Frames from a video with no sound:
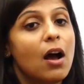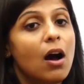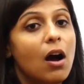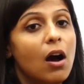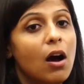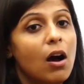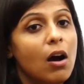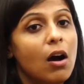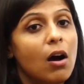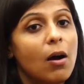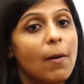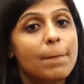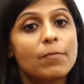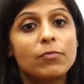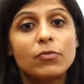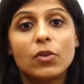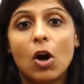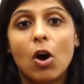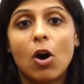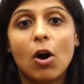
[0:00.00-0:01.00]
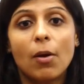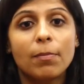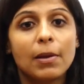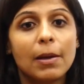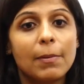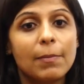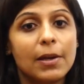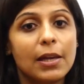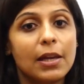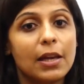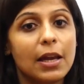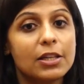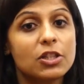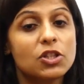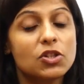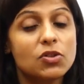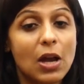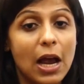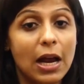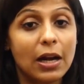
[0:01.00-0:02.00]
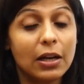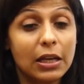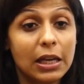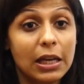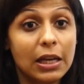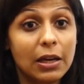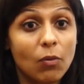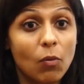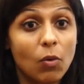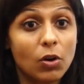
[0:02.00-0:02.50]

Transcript: or maybe extracting